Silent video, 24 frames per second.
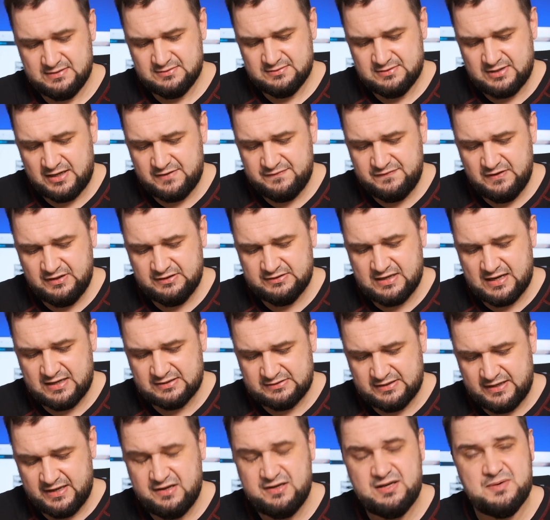I think
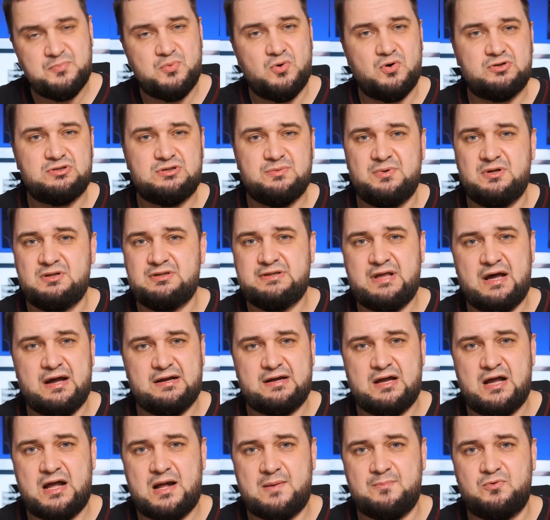that any portable
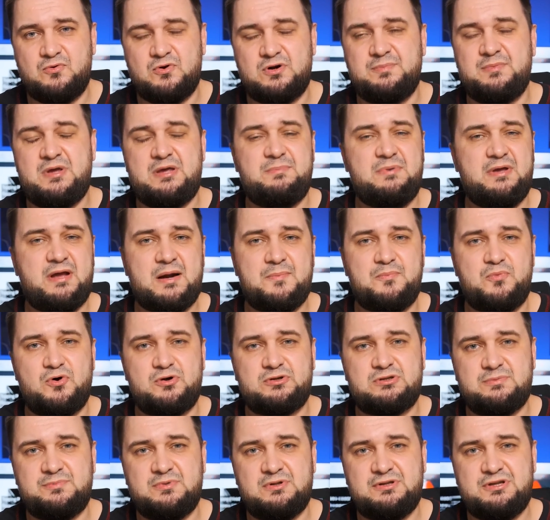DAC amp or maybe a
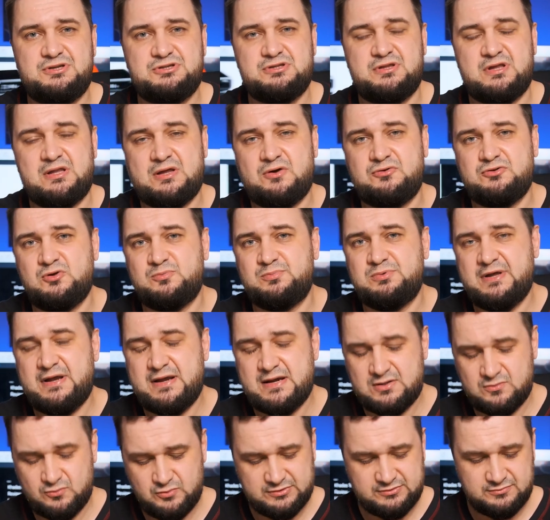portable digital audio
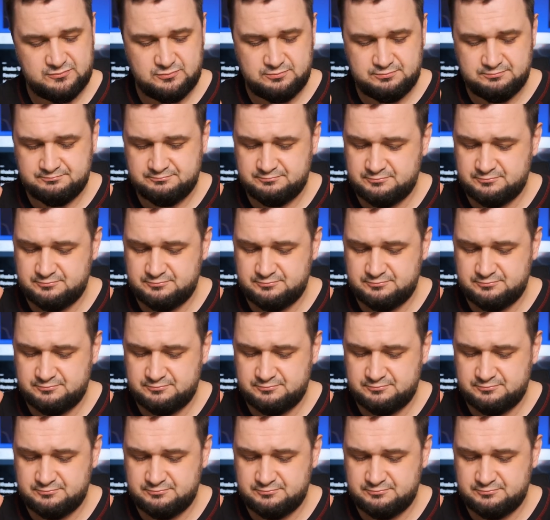player would